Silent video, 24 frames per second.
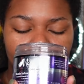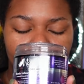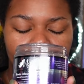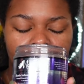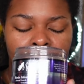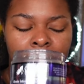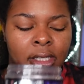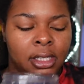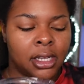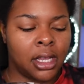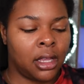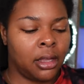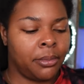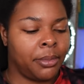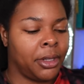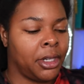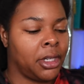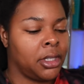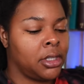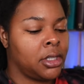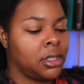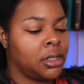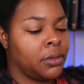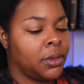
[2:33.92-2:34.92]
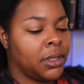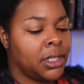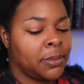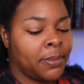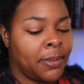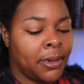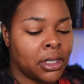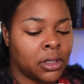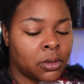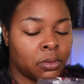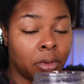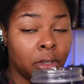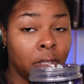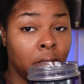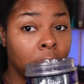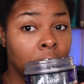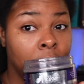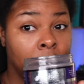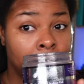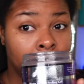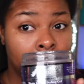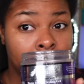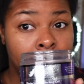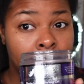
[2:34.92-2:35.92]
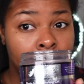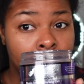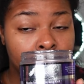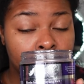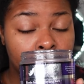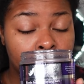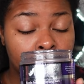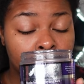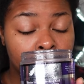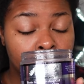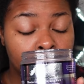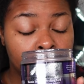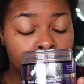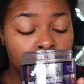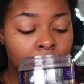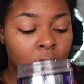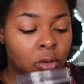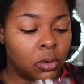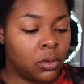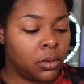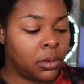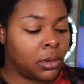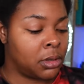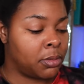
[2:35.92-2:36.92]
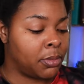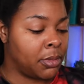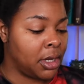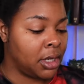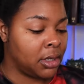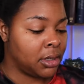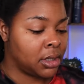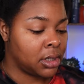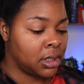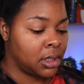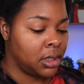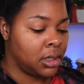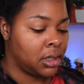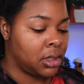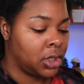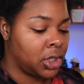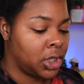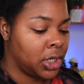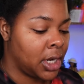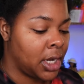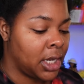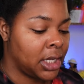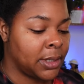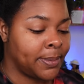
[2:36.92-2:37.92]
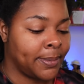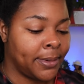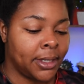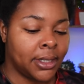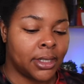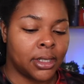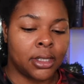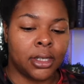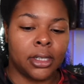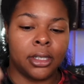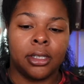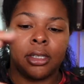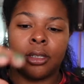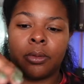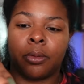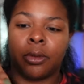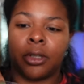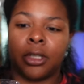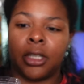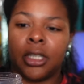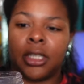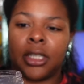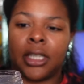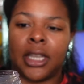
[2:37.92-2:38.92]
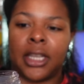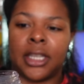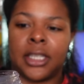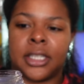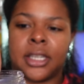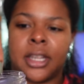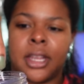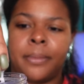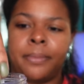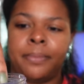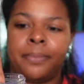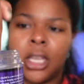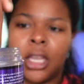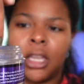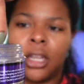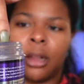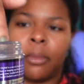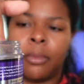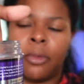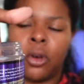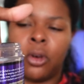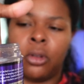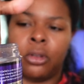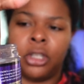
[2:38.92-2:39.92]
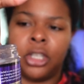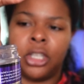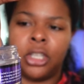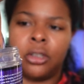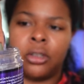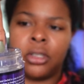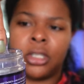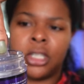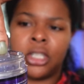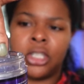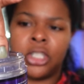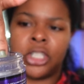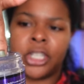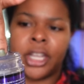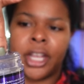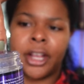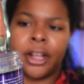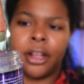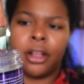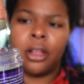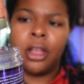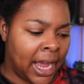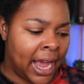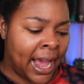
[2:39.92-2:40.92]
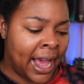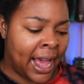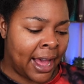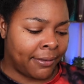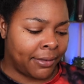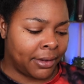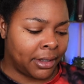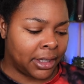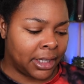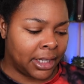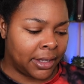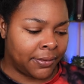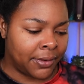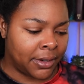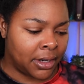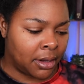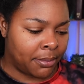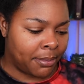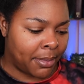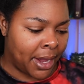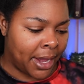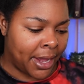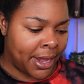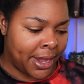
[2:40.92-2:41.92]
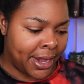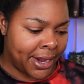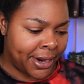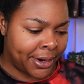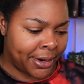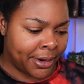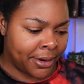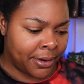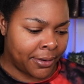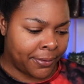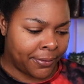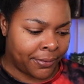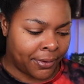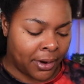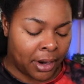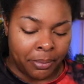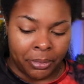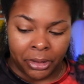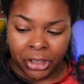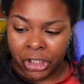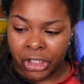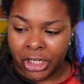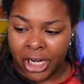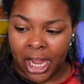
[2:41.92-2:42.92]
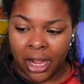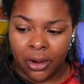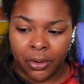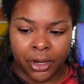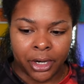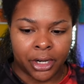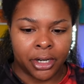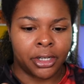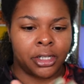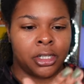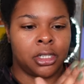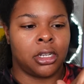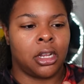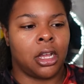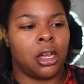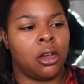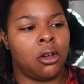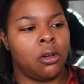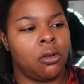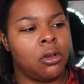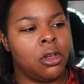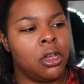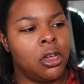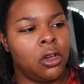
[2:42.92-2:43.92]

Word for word: is telling me to do. It smells really good. Ooh, smells good, child, smells good. So we're gonna take some, and I'm only using gel. I have a leave-in in my hair from the shower, so